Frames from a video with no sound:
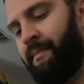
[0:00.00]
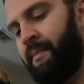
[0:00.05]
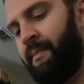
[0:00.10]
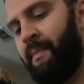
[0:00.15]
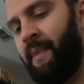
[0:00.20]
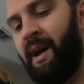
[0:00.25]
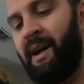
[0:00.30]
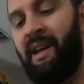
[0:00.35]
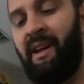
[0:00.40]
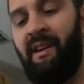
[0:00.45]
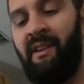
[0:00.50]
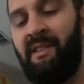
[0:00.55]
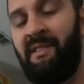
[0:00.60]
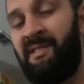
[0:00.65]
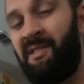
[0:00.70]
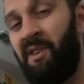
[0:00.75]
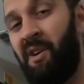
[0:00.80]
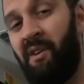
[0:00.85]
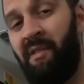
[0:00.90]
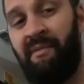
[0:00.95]
Might get it
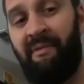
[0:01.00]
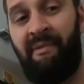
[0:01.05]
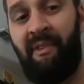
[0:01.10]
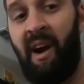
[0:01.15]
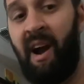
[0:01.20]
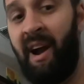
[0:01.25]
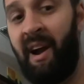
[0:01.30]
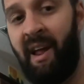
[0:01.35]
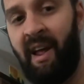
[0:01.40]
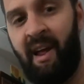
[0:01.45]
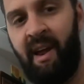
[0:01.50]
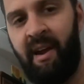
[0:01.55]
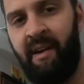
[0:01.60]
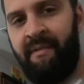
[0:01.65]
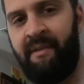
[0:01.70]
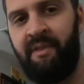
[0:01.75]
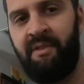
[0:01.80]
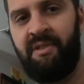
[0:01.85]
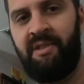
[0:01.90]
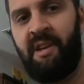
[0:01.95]
installed Friday if
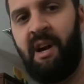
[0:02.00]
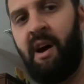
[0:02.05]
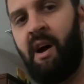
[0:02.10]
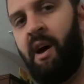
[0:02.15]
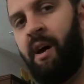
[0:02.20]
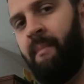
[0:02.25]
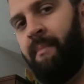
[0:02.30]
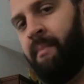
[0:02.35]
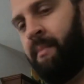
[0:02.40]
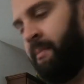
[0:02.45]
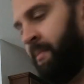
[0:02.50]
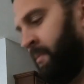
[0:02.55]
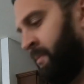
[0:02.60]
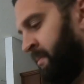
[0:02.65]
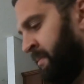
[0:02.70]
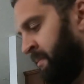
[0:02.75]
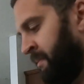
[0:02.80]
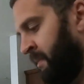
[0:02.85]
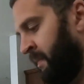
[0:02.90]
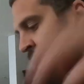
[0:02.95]
there's time.
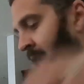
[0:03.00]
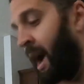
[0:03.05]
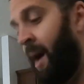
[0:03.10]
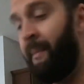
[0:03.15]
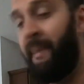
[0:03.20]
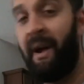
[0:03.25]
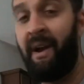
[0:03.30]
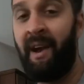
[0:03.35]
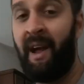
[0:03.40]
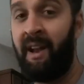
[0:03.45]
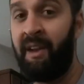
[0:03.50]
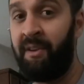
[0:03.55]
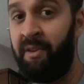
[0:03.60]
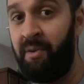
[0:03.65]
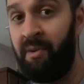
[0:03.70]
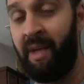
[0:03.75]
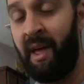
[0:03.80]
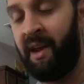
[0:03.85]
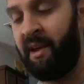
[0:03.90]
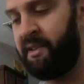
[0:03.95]
I might not
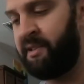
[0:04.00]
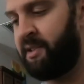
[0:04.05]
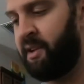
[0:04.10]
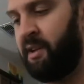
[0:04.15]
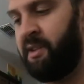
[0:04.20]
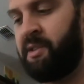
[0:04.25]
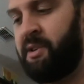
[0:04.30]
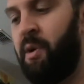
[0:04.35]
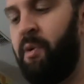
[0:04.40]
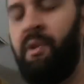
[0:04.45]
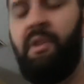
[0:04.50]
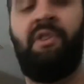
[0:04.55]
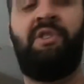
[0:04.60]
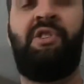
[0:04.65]
do that install. It's going to the